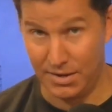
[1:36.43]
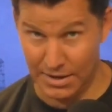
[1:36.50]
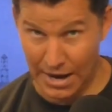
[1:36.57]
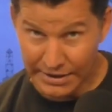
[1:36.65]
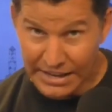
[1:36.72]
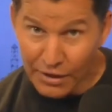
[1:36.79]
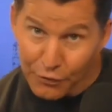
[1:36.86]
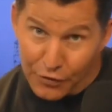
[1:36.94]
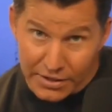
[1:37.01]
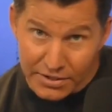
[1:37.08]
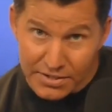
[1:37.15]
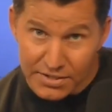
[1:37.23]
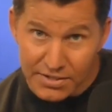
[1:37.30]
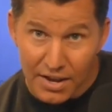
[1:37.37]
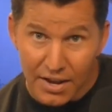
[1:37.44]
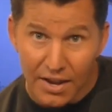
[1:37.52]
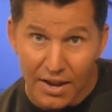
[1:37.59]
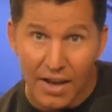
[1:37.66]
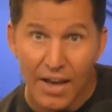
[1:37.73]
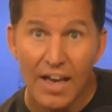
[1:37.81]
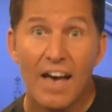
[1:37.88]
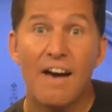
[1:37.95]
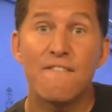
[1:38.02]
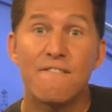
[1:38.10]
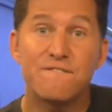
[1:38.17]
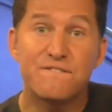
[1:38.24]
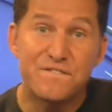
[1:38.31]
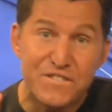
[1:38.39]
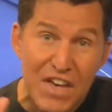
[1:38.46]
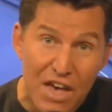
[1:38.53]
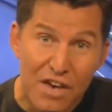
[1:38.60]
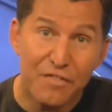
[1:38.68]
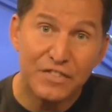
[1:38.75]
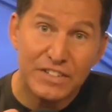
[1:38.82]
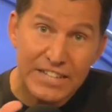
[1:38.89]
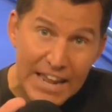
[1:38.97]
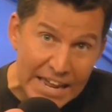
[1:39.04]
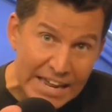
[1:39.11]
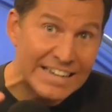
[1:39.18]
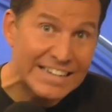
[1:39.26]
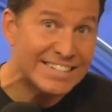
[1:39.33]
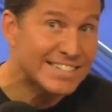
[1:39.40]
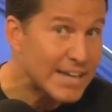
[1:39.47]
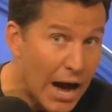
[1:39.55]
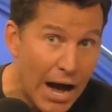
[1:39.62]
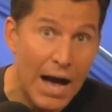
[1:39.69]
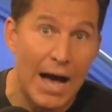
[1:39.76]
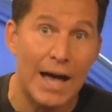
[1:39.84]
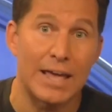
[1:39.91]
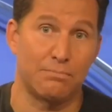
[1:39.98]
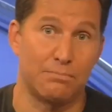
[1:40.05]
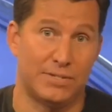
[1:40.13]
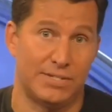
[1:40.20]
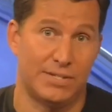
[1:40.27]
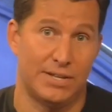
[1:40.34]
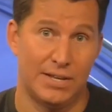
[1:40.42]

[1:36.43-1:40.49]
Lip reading: Now get this, 15 times